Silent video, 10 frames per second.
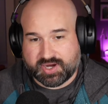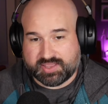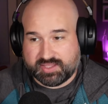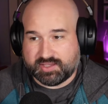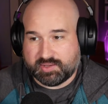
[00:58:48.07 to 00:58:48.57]
I
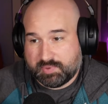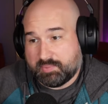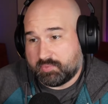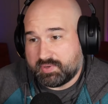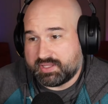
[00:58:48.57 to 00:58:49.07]
think
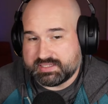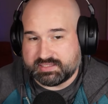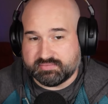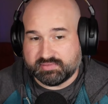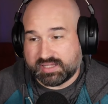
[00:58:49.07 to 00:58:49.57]
people really
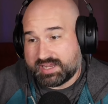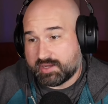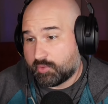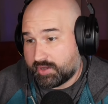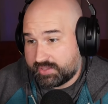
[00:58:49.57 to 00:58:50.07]
did like
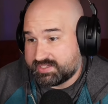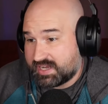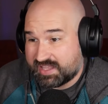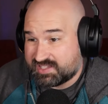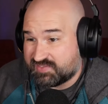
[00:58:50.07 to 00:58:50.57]
him, or at least
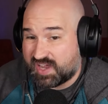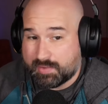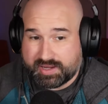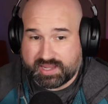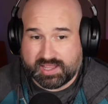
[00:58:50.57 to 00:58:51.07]
I, that's the
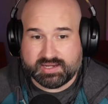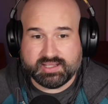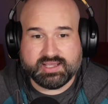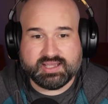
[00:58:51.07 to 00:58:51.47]
vibe I get.